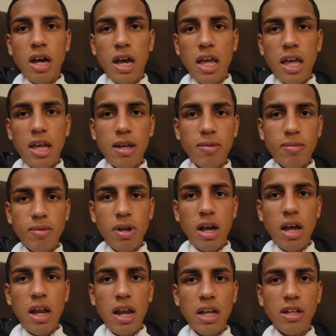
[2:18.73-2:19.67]
I am.
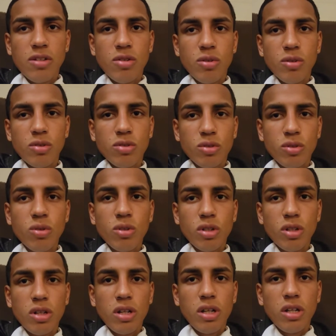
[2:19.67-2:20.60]
I like to
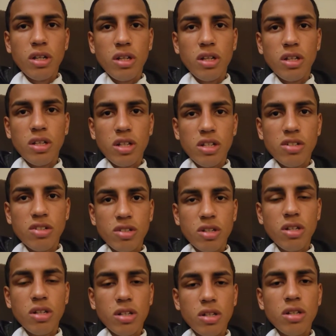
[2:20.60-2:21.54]
study. Right,
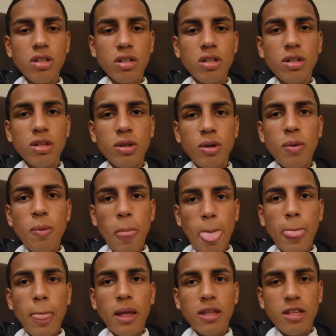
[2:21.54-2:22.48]
right. You're always
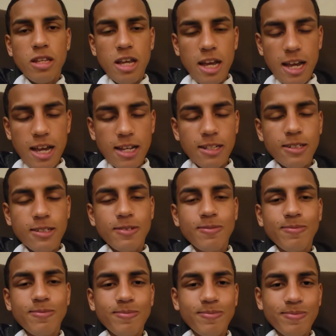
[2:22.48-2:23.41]
learning. Yes.
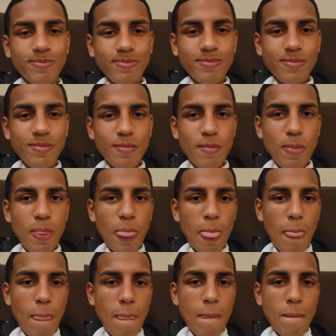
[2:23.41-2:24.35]
What kind of goals do
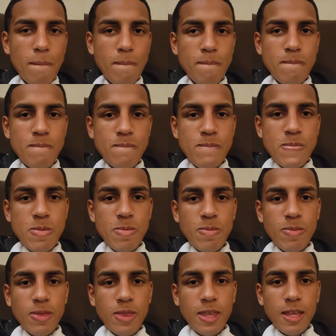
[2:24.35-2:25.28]
you have in your
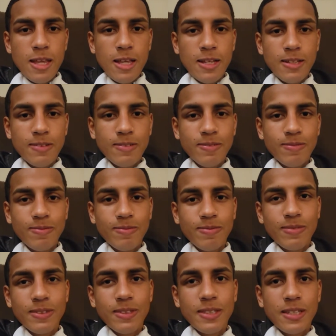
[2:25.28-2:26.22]
career? What do you want to
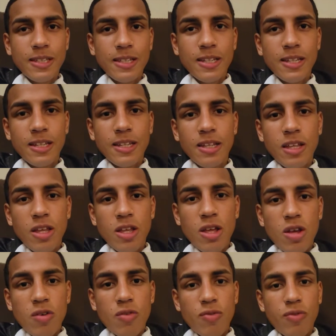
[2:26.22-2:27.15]
accomplish in boxing?
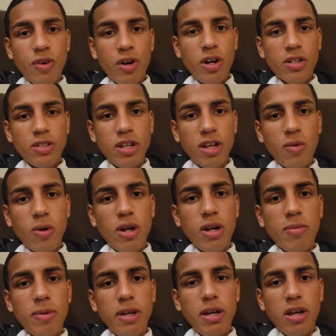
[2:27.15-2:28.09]
First, I want
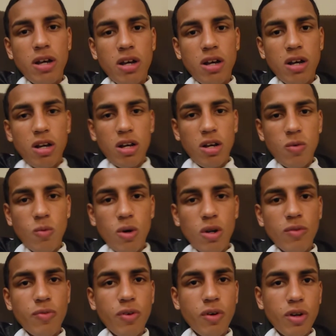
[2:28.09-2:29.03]
to be a
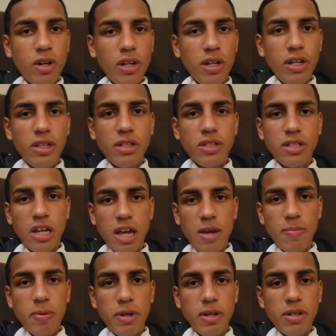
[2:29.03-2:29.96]
140
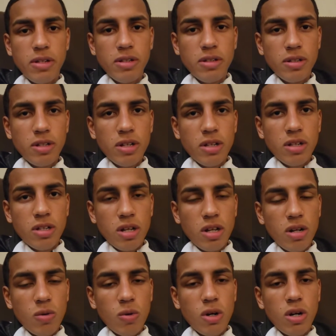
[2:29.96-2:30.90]
champion
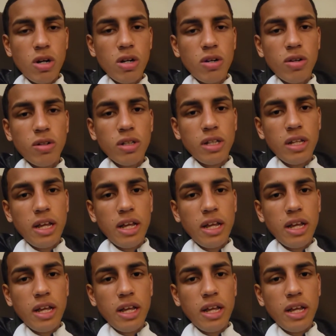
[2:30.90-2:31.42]
in the world.